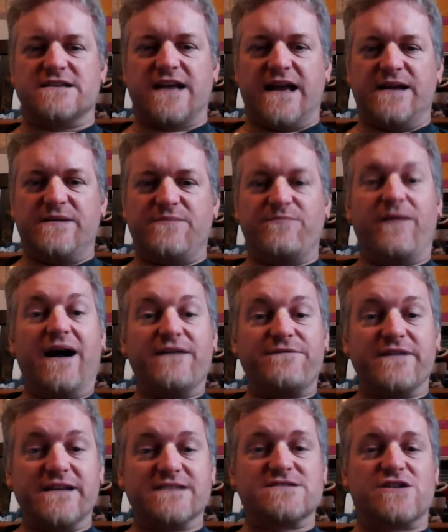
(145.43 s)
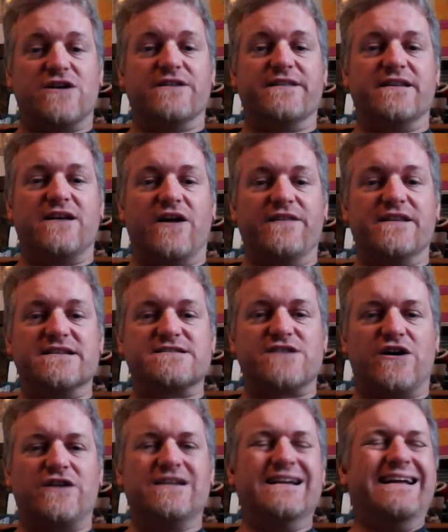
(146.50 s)
And my feelings on, on this
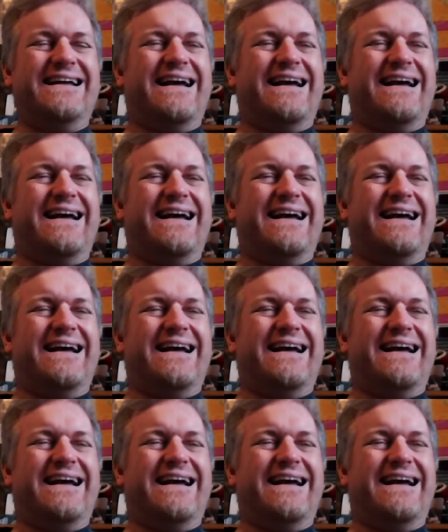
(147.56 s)
are,